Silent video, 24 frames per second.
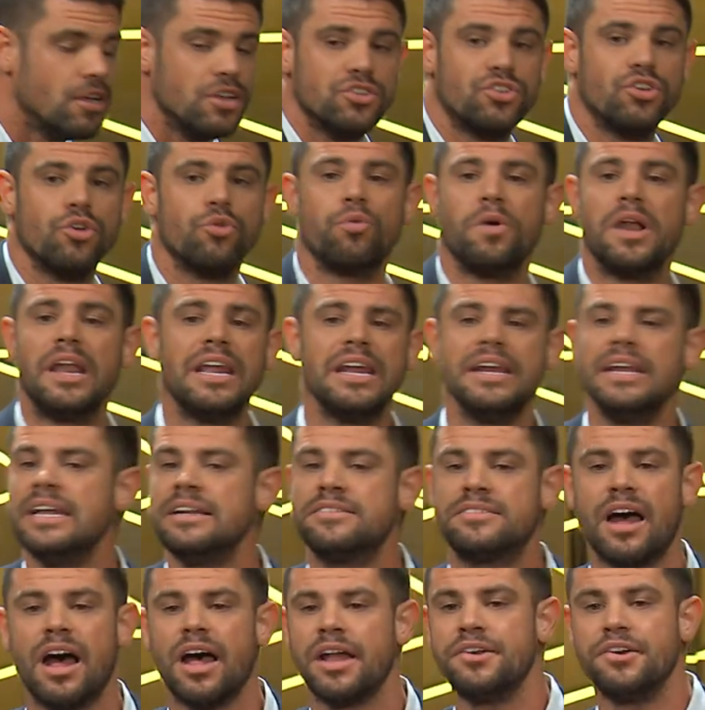Do you really
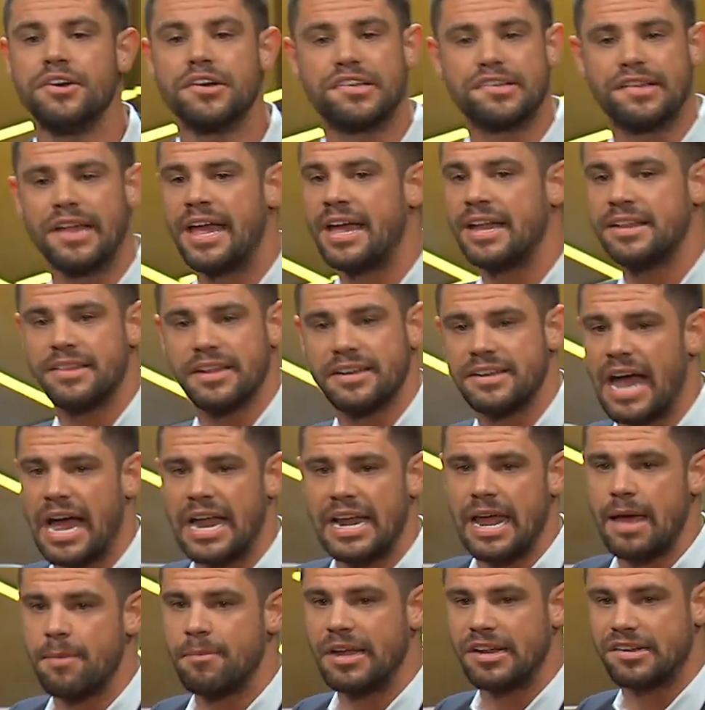need to understand the
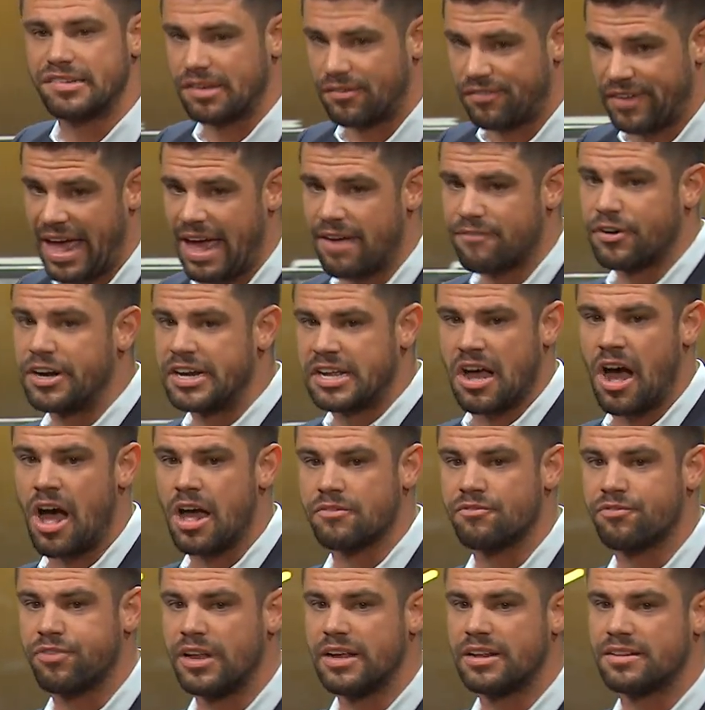dynamics of every
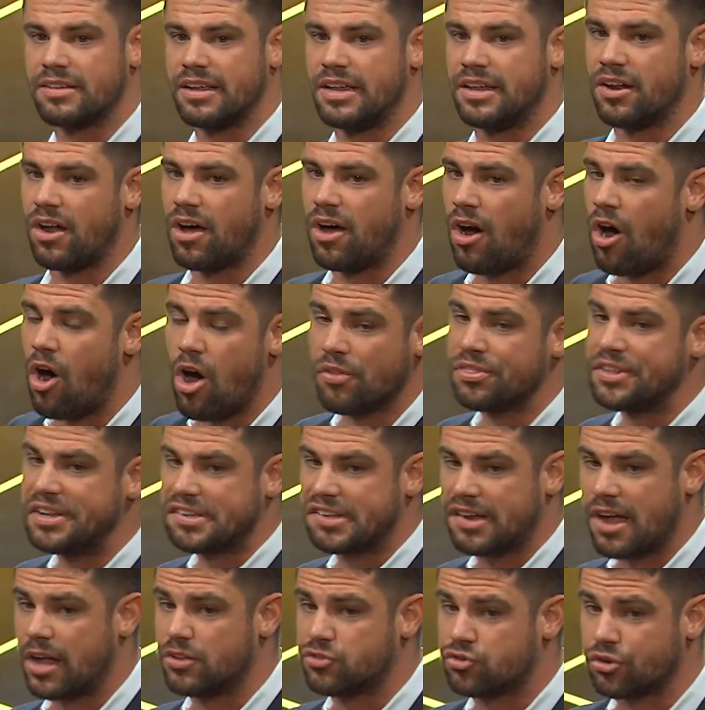conflict in all
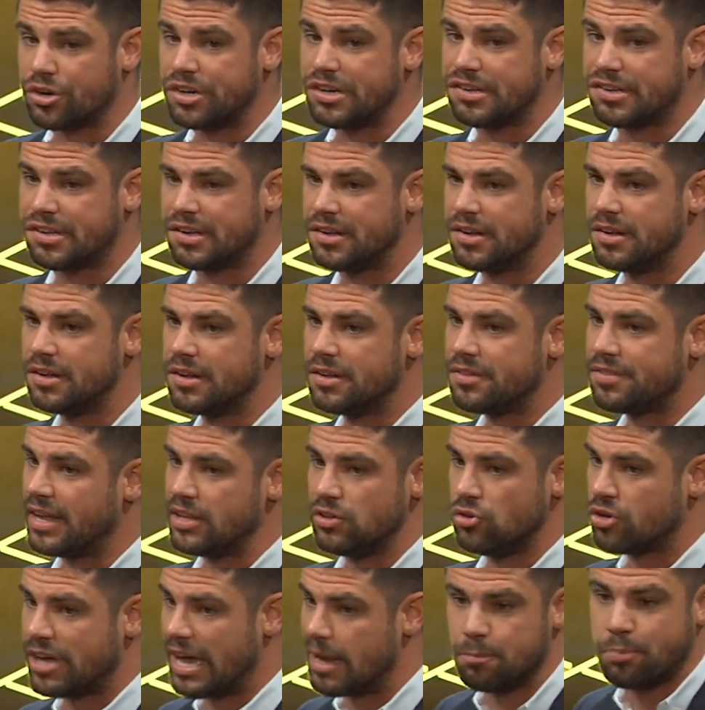these countries
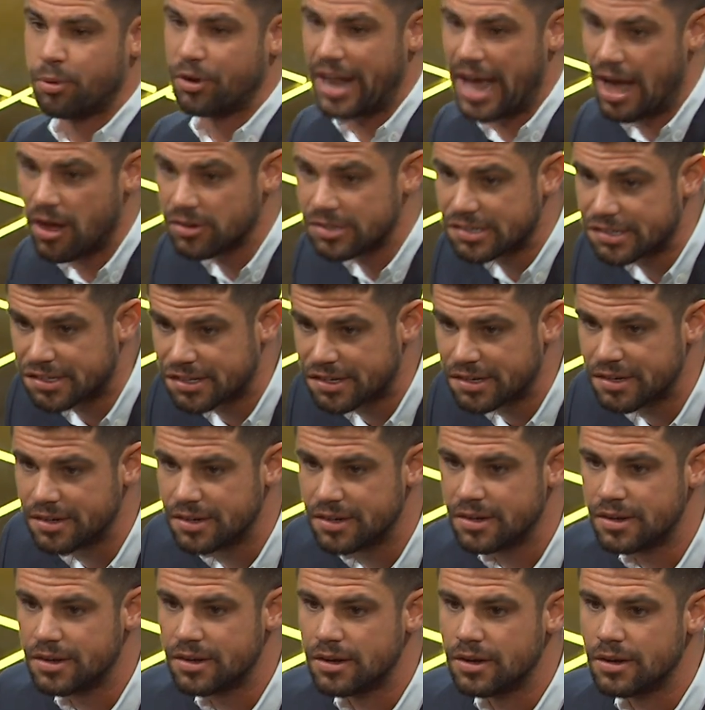that you can't pronounce?
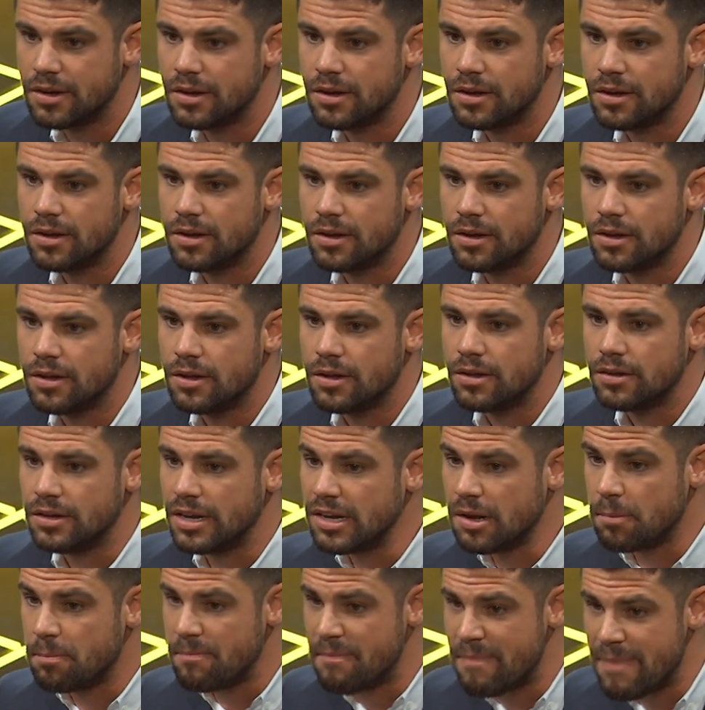
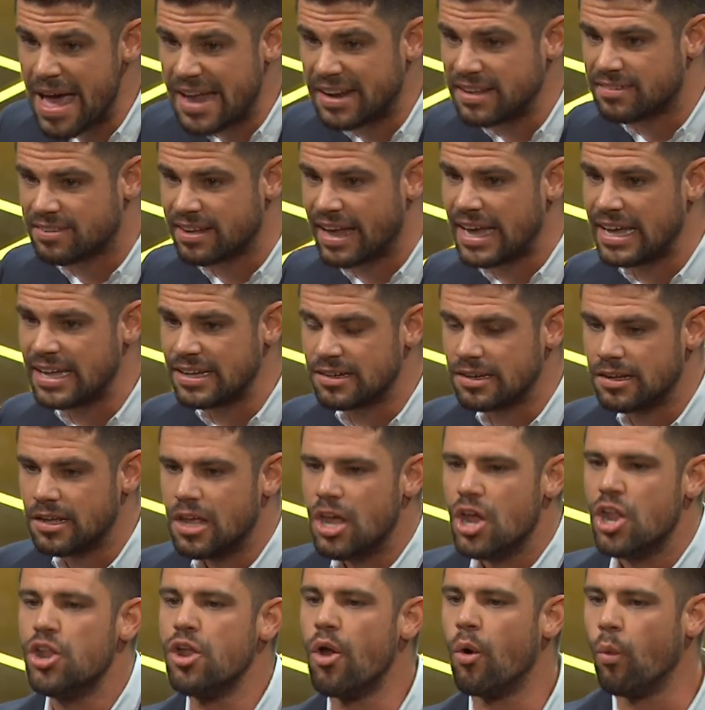Need to meditate?
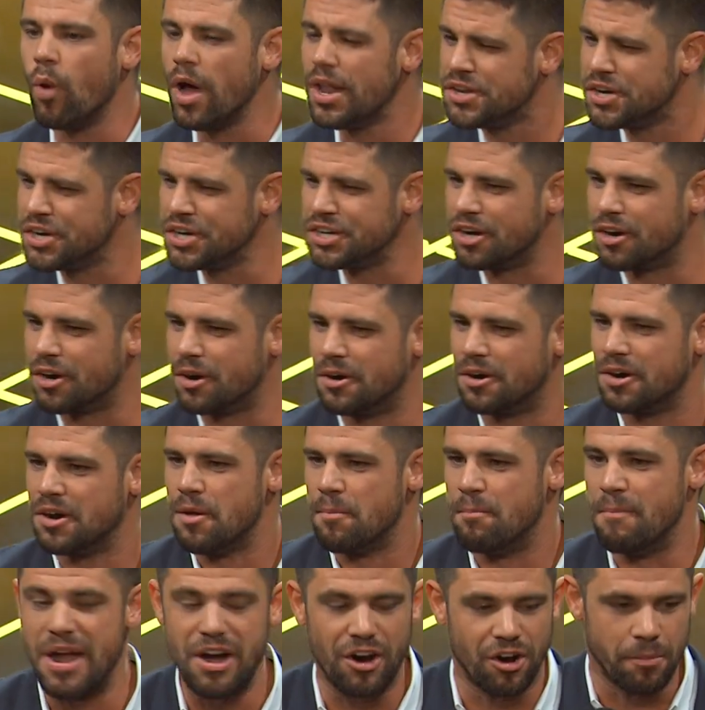No wonder you're
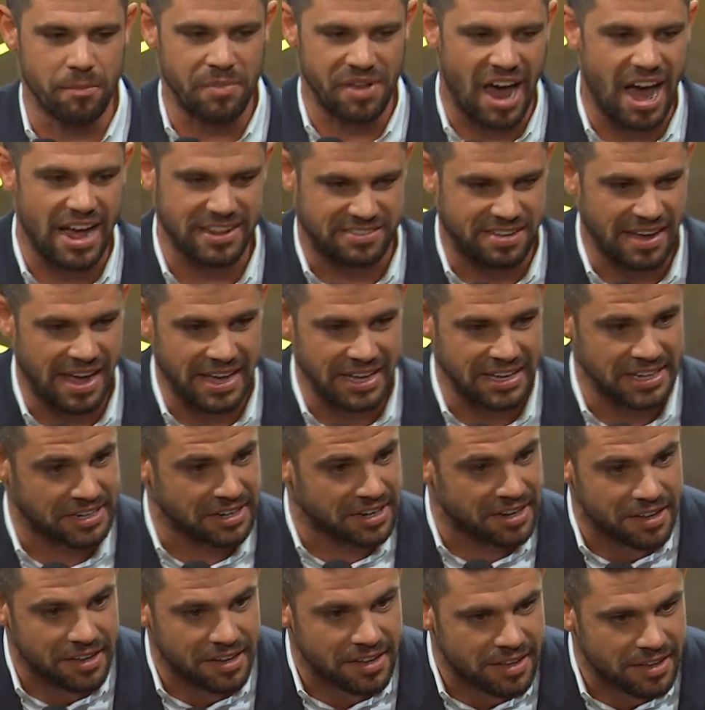
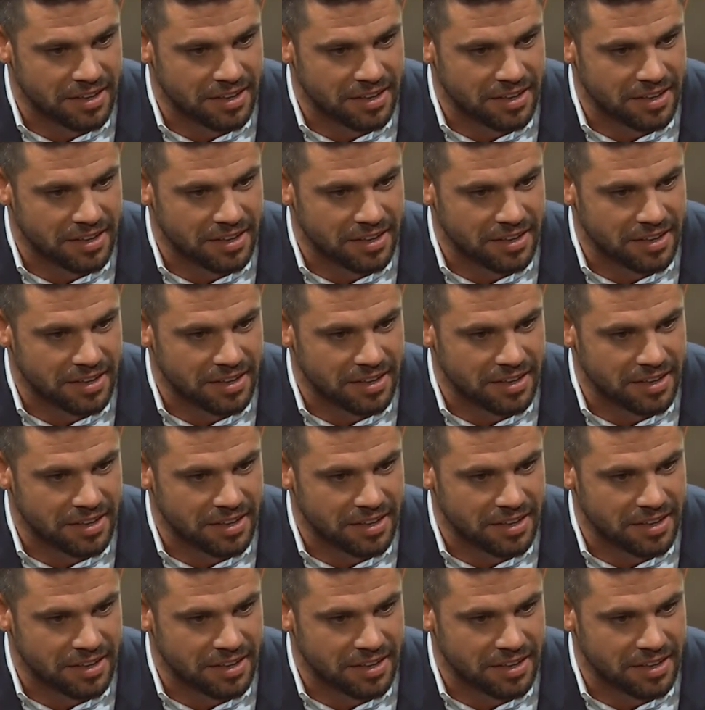marimnated.